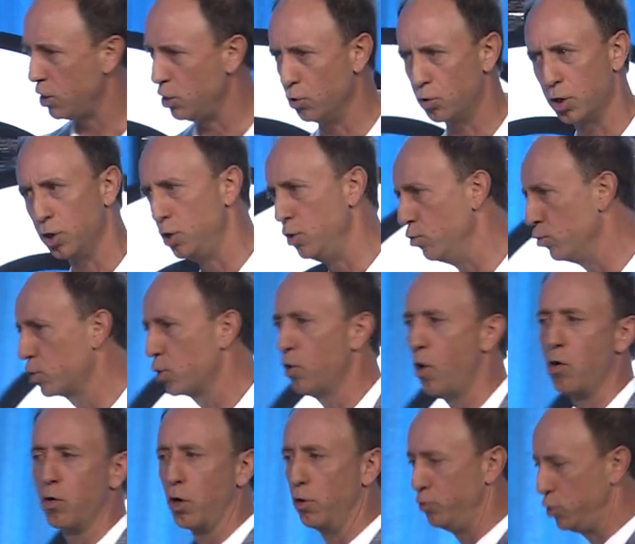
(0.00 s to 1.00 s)
you could use
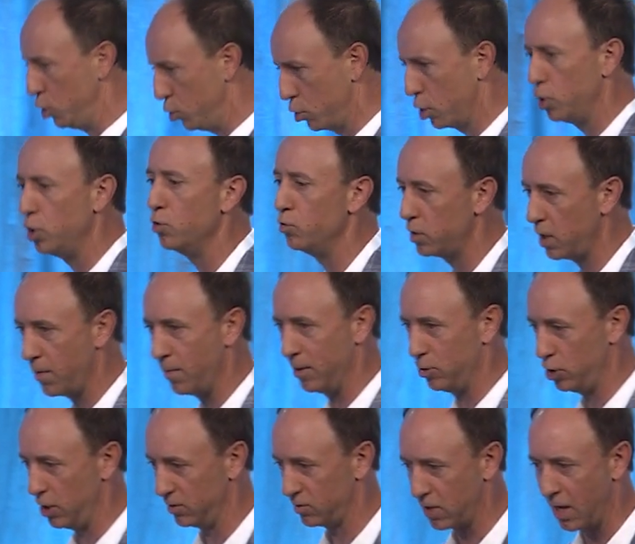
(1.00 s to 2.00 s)
logos, you could use
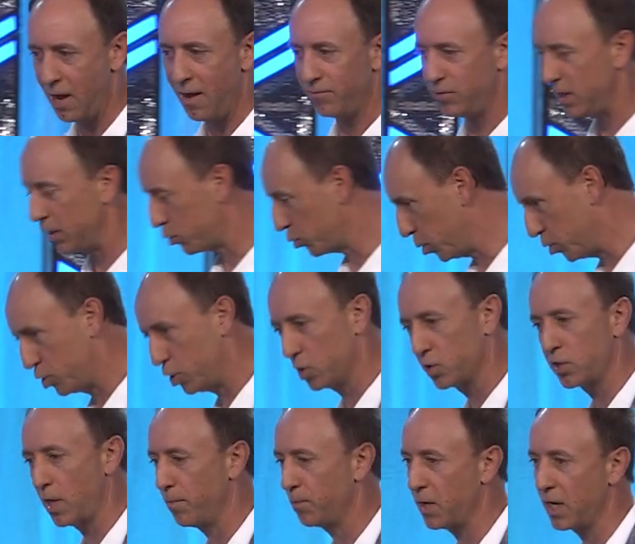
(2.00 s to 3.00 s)
images. This was just
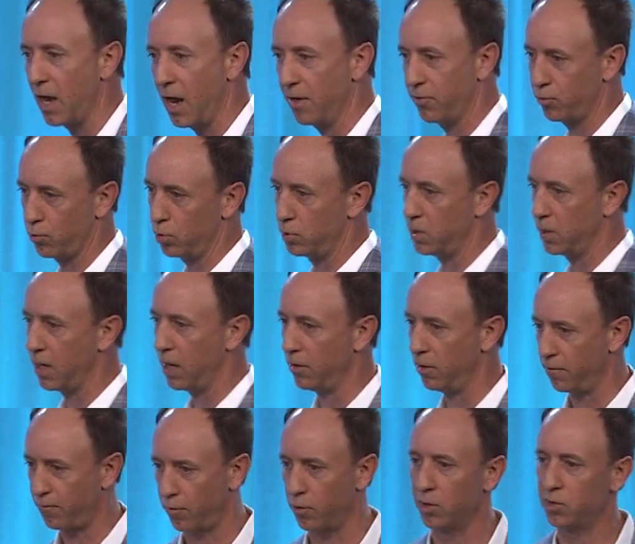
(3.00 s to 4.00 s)
something I threw
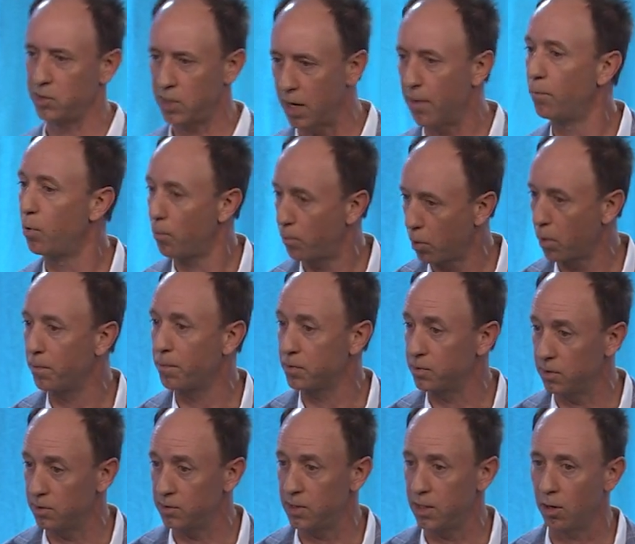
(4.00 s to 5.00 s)
together for example
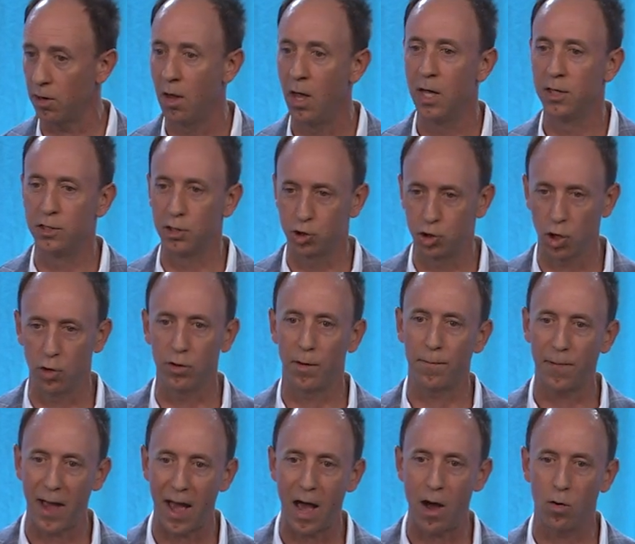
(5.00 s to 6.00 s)
purposes here to show the
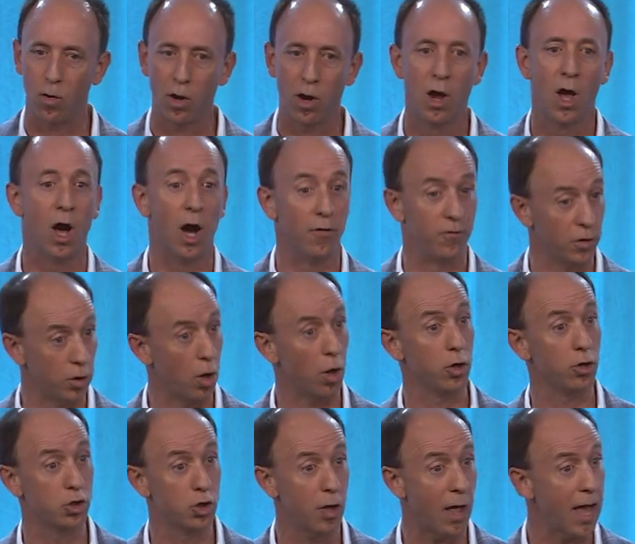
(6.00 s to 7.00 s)
power of a
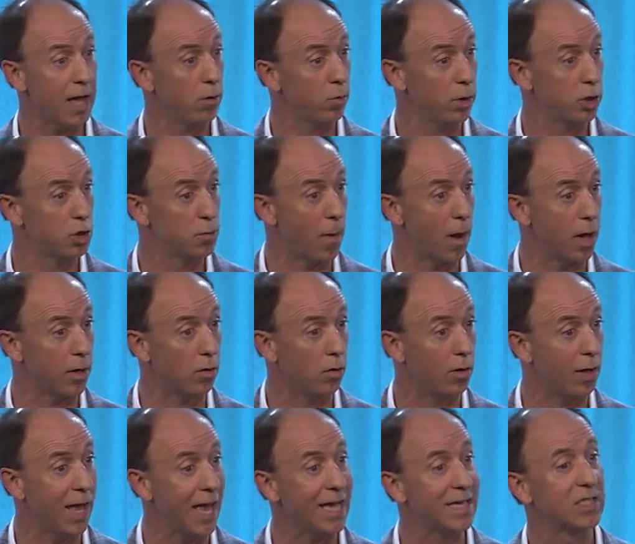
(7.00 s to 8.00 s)
large language
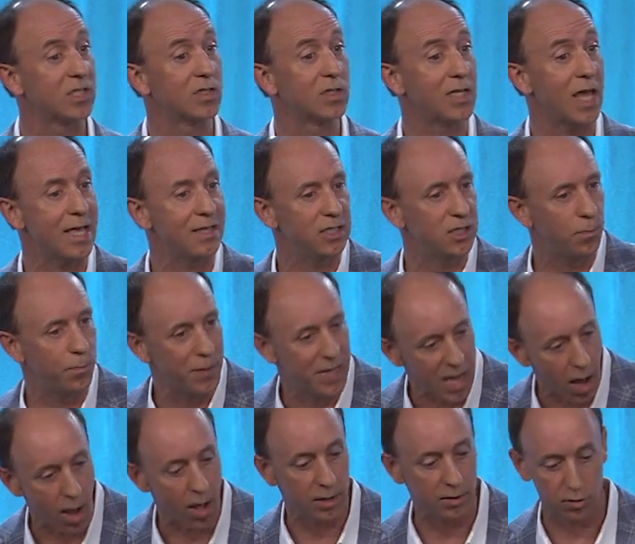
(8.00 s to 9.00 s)
model extends
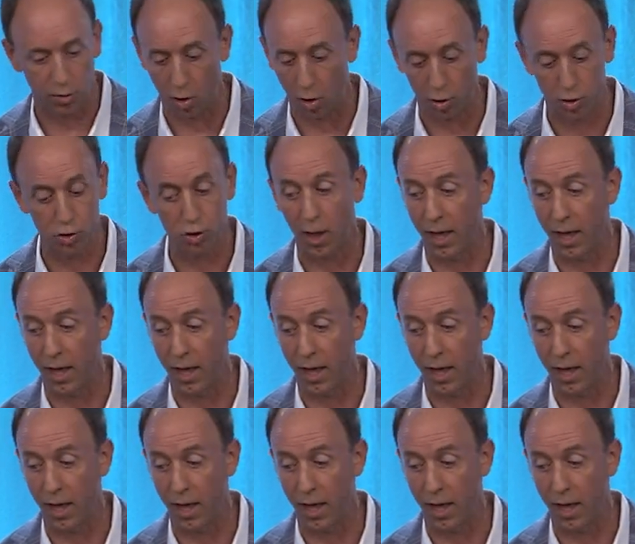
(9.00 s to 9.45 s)
beyond large